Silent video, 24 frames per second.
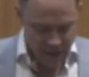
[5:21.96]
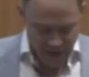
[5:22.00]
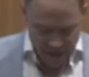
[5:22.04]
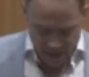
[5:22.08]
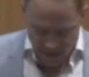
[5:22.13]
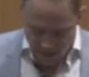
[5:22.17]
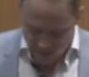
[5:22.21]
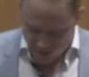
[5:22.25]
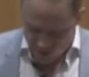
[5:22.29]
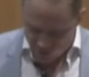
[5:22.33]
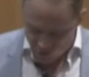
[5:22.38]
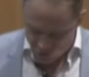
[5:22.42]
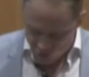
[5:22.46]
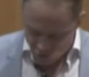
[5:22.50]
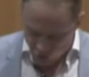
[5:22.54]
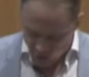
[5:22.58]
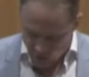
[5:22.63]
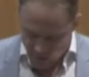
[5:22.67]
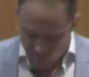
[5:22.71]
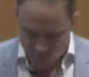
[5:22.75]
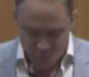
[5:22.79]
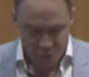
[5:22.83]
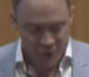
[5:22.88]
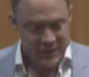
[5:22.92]
and try
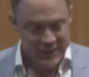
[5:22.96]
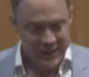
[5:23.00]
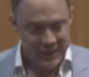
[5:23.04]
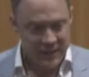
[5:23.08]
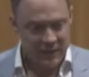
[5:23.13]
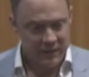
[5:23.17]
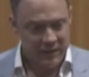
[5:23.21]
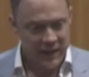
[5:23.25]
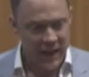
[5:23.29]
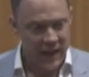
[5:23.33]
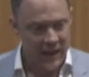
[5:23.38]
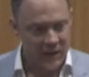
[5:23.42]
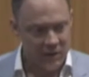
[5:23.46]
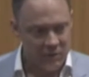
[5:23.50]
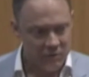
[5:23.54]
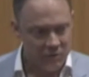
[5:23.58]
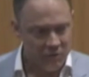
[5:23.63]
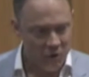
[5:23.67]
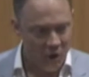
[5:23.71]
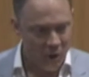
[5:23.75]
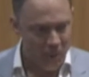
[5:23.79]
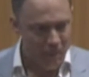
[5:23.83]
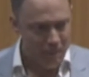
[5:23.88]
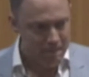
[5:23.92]
to predict that
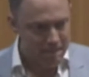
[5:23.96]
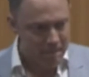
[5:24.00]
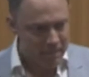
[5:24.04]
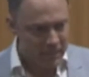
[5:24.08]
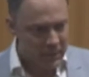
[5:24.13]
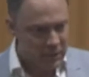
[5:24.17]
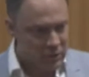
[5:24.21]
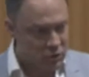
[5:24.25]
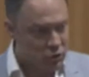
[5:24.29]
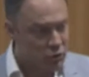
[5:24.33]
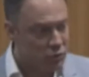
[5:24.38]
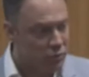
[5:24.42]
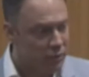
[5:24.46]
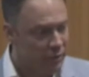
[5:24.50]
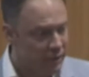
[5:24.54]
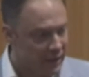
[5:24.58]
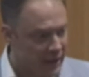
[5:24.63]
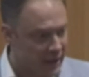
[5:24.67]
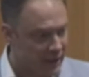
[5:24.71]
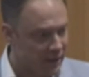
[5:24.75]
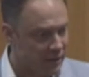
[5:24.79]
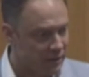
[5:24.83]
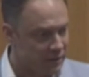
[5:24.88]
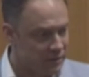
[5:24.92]
from two
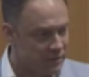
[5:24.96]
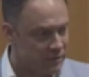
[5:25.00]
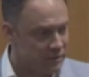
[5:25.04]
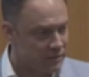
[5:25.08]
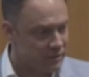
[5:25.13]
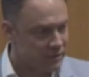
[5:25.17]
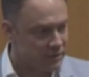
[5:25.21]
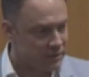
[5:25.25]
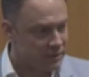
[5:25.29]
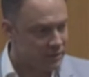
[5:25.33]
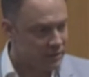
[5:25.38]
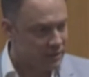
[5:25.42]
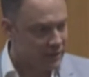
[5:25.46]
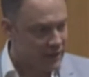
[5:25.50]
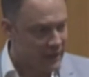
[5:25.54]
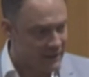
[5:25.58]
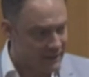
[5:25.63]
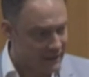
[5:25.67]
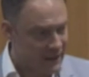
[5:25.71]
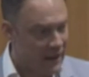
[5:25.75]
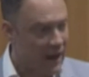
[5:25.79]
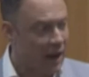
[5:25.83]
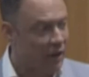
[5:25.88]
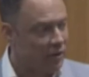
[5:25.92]
things at
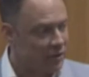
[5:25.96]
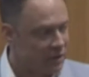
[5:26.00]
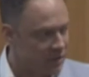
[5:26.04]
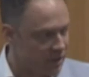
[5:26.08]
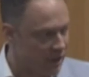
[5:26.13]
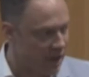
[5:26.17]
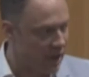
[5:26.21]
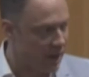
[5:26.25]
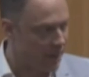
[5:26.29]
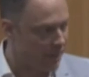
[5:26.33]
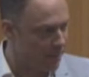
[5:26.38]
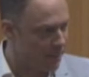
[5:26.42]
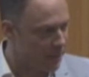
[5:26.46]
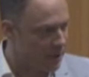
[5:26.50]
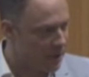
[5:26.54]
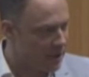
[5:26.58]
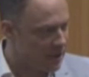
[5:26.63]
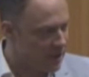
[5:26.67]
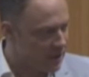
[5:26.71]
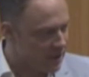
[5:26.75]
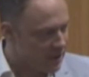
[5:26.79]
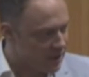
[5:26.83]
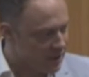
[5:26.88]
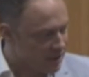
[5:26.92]
the current time.
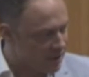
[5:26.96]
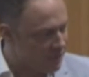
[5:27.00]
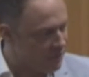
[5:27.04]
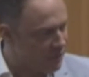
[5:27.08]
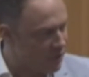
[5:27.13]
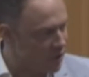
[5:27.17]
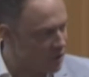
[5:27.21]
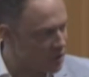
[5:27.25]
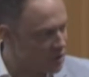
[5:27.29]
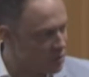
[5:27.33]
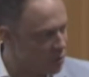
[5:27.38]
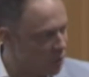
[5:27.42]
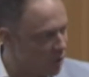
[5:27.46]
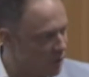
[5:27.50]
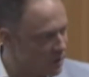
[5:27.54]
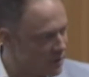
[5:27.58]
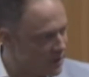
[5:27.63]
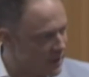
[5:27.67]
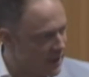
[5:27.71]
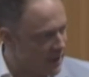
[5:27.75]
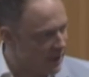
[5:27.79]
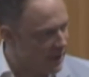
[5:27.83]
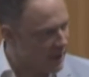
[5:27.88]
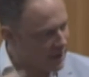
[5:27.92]
The first was
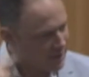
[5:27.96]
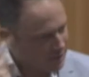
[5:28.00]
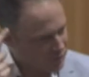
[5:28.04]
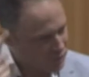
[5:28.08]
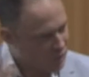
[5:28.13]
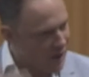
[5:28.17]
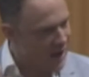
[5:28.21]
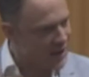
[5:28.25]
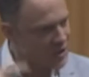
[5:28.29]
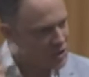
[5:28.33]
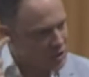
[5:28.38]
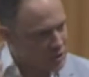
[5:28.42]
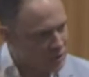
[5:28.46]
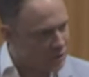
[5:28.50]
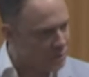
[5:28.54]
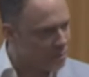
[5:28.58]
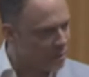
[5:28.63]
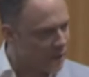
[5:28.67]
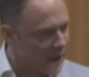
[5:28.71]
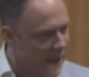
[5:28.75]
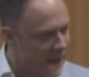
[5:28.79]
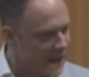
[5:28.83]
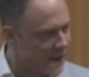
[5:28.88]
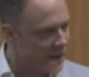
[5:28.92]
their kind of rational
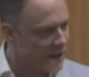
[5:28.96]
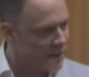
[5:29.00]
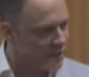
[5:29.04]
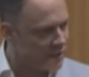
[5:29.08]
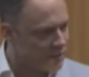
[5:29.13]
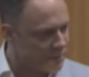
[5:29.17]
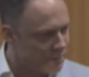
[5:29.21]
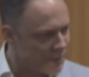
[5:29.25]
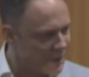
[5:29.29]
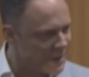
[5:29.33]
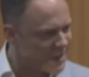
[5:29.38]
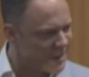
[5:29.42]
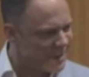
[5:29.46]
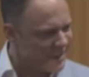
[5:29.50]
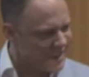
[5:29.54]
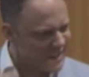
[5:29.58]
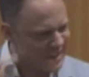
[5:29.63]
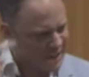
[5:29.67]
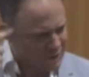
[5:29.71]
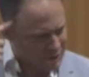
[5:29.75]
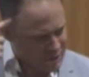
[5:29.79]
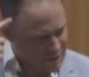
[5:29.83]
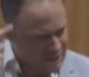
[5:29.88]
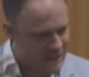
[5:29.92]
planning, basically
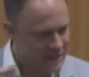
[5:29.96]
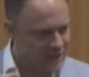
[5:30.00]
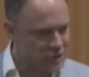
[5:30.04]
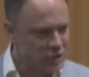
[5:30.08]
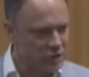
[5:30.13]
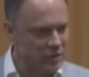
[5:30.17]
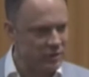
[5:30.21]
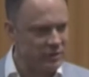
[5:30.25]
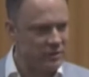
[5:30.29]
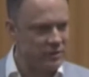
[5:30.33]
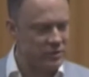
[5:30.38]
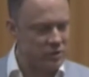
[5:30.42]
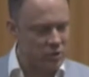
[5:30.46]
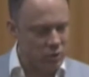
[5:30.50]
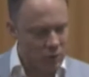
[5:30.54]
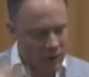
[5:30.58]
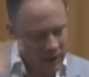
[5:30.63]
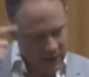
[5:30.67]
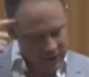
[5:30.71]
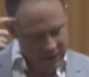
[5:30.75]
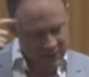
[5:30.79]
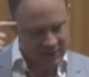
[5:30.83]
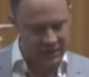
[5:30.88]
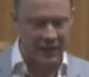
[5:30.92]
their intentions. Do
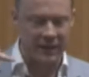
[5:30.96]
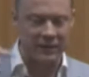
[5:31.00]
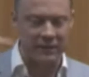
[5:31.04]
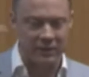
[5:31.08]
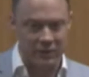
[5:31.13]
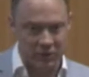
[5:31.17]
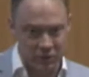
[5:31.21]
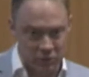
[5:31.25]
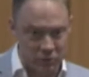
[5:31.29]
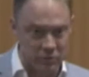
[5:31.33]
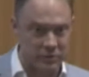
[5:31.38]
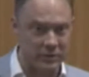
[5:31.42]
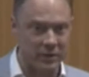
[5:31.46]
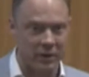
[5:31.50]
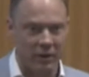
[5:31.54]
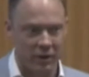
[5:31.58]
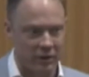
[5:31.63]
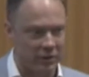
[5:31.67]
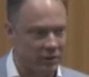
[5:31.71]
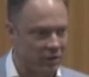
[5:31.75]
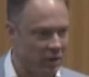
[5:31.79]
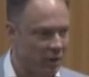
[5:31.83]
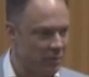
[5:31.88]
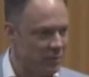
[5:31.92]
I intend to use a
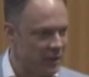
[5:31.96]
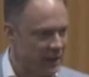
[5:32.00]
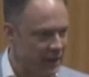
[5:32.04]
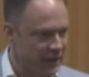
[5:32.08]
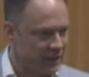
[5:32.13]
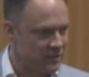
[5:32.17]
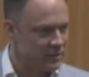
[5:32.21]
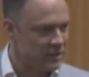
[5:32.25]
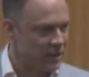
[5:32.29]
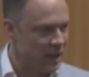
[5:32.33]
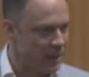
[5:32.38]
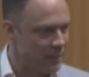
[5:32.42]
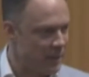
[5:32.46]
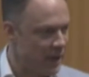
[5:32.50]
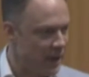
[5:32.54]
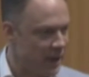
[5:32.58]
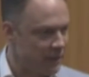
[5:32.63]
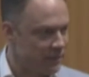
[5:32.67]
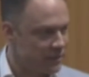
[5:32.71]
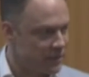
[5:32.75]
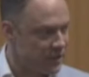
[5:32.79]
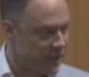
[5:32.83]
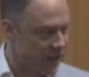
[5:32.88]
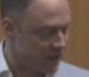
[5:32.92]
condom the next time I
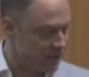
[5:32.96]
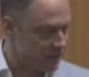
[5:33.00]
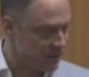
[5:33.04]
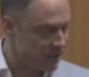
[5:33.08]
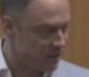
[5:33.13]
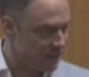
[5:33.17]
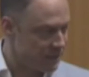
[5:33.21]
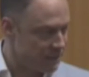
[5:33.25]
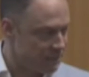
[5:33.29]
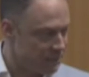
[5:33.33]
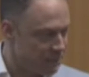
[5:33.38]
have sex?